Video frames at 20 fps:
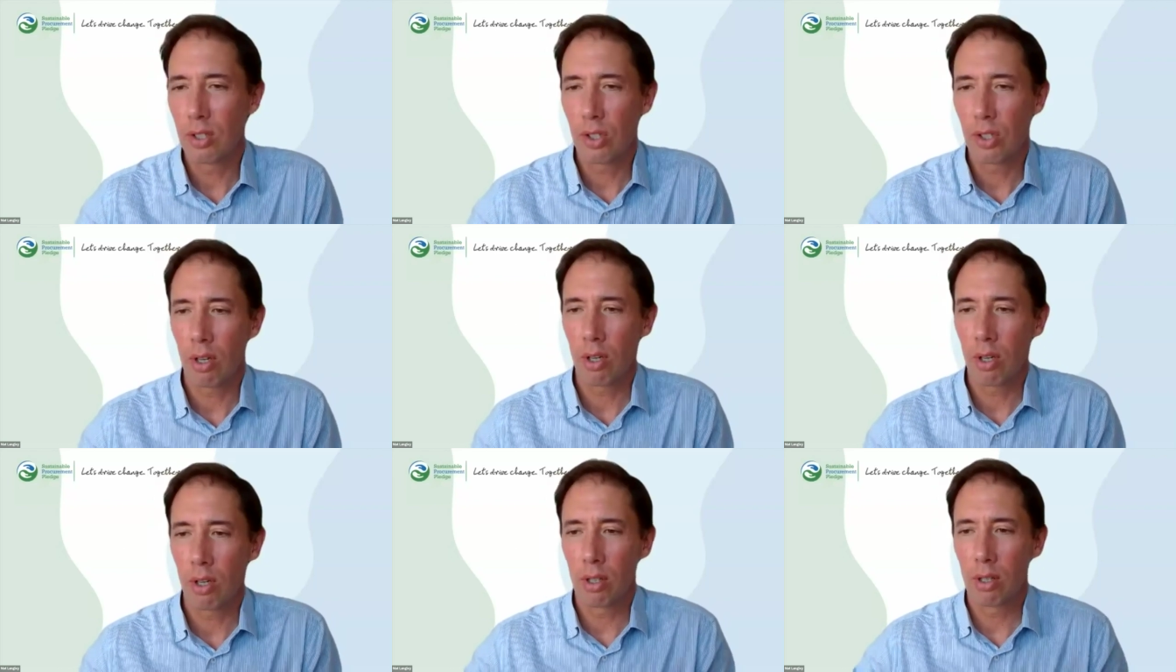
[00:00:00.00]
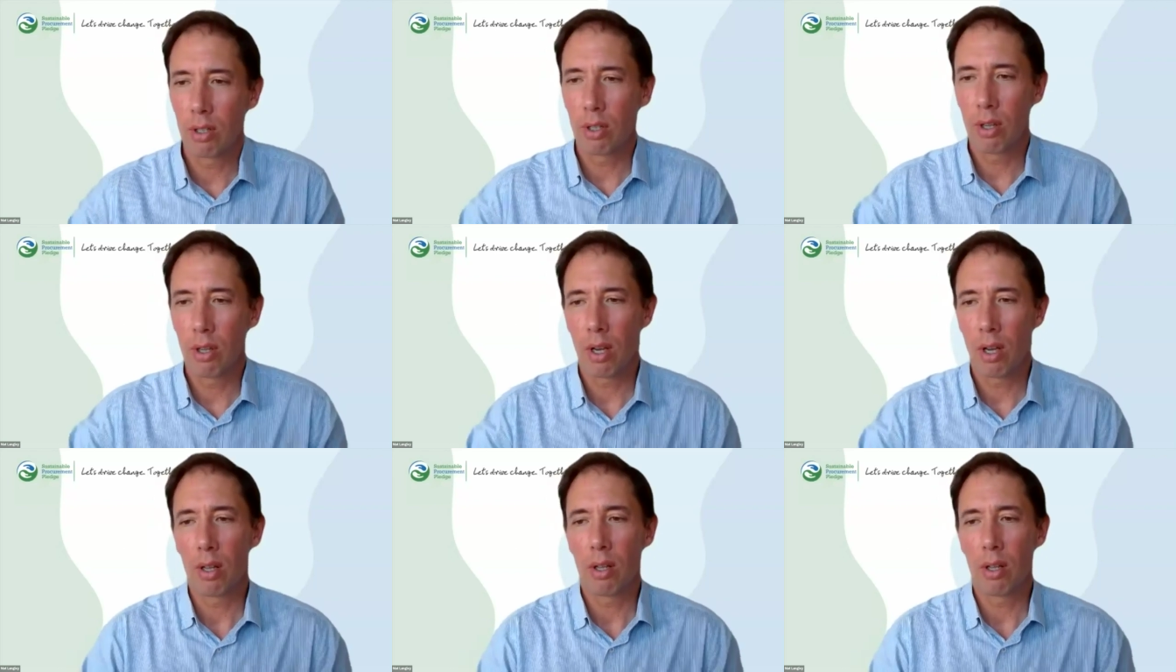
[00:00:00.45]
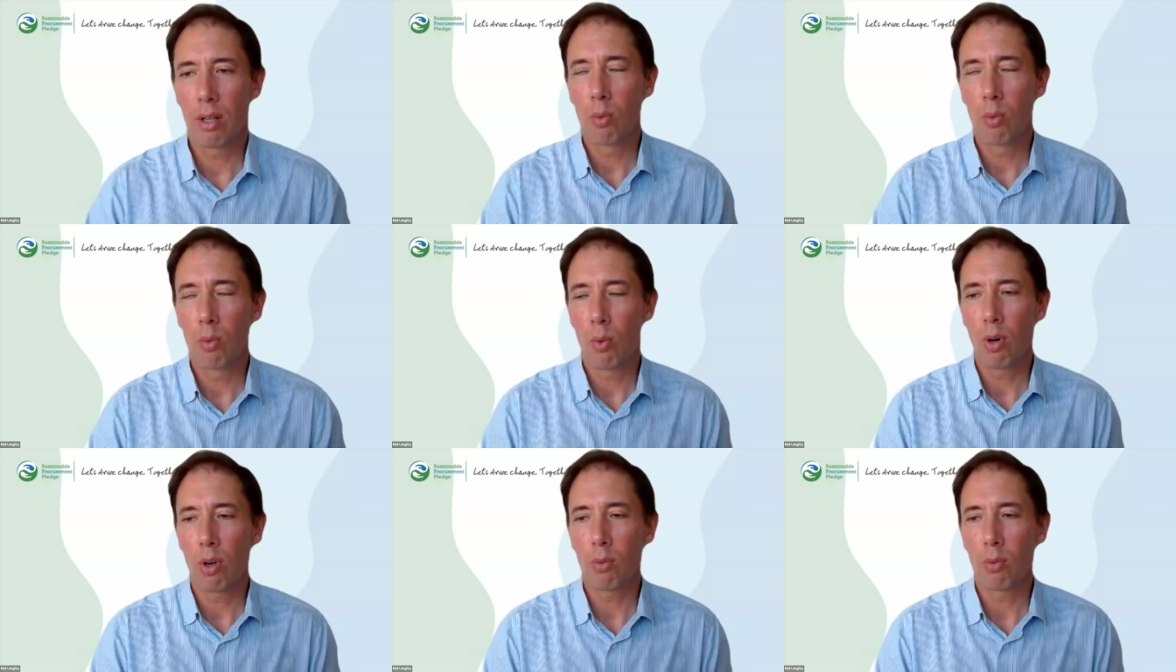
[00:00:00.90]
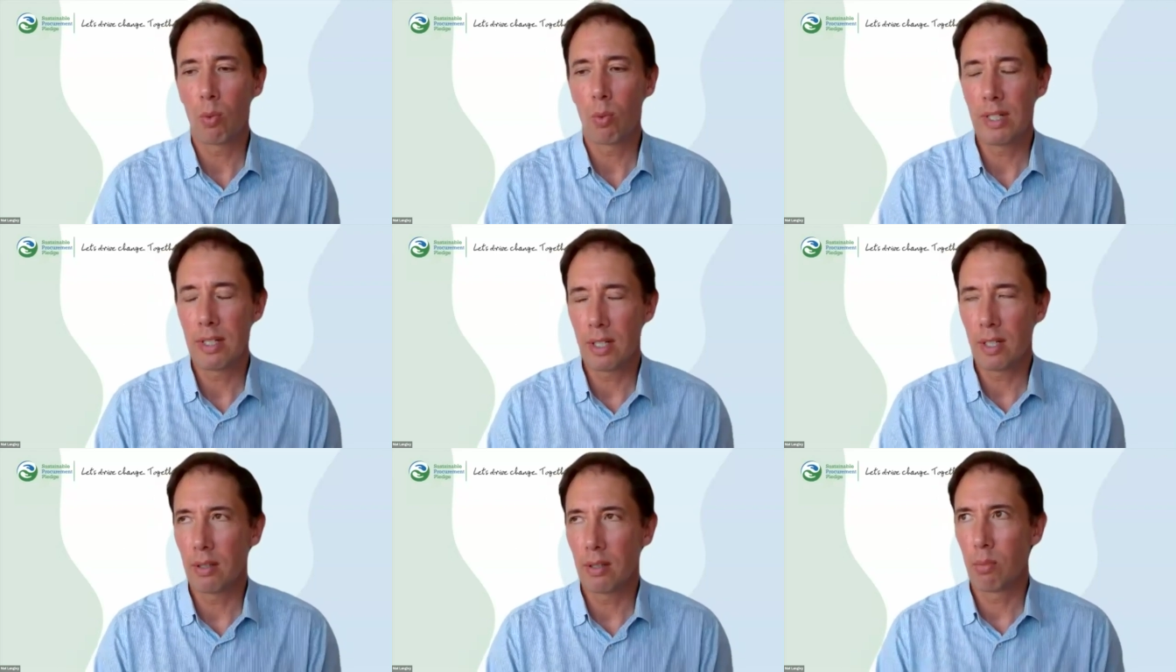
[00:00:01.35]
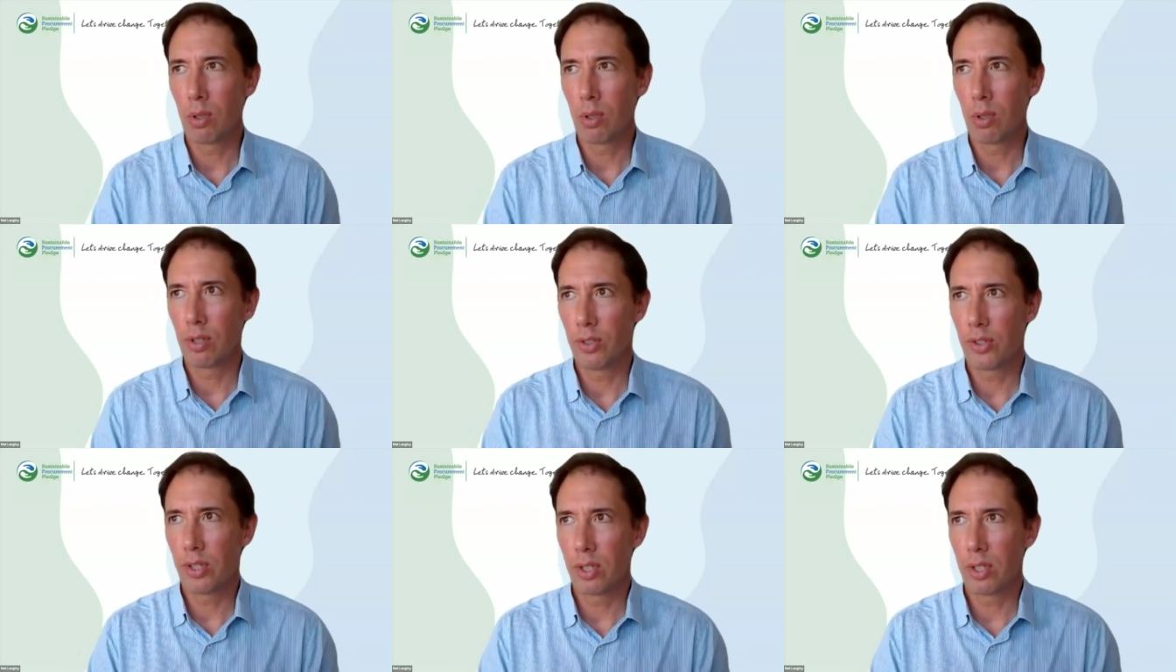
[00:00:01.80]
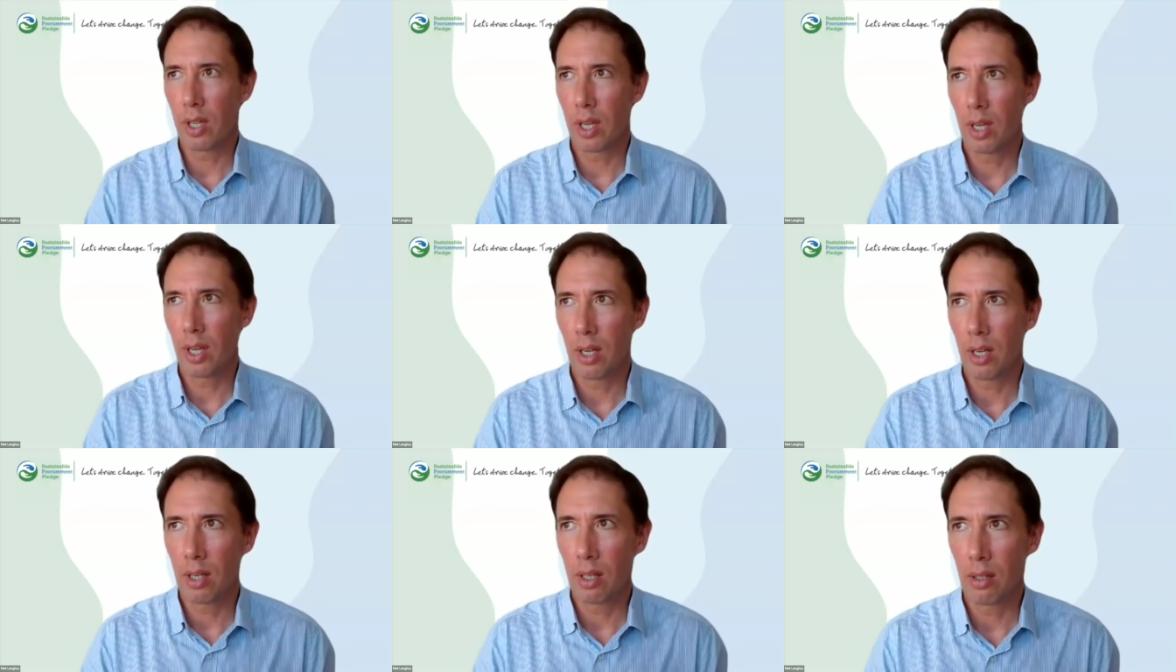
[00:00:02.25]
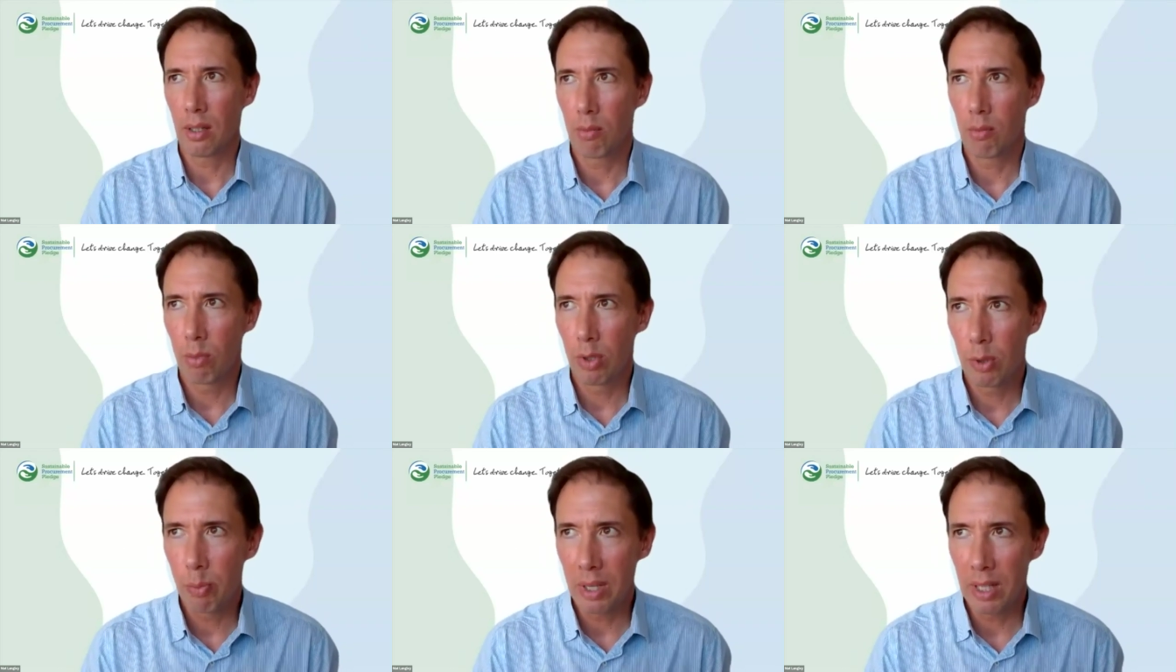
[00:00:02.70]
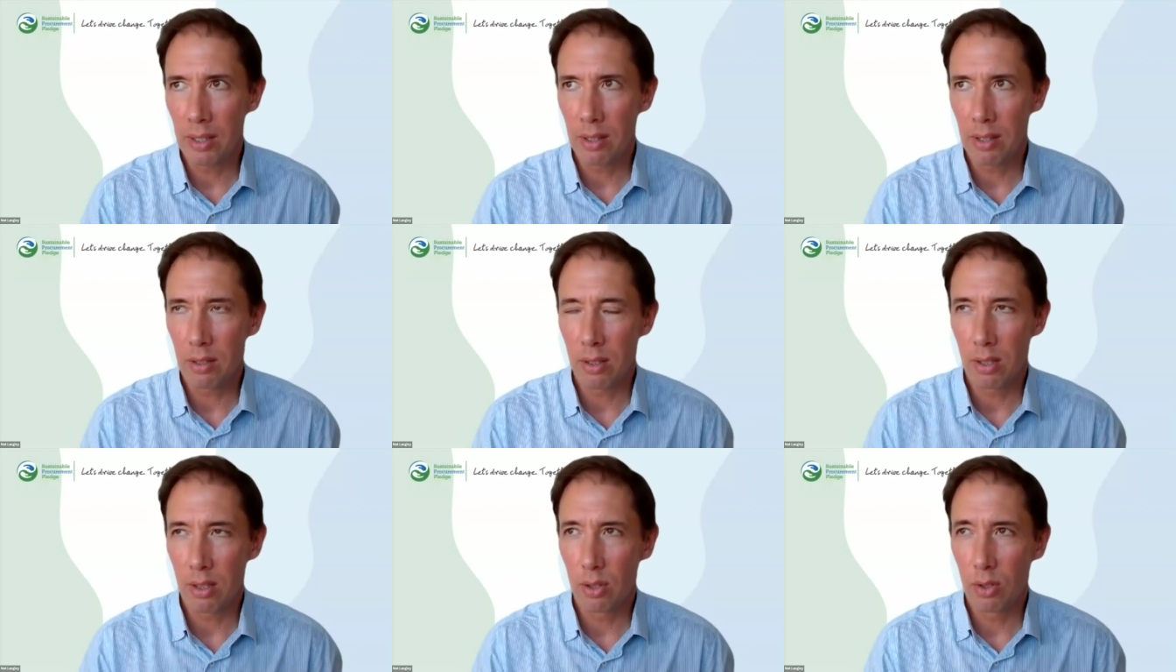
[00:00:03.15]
So uh, what we did was uh, we spent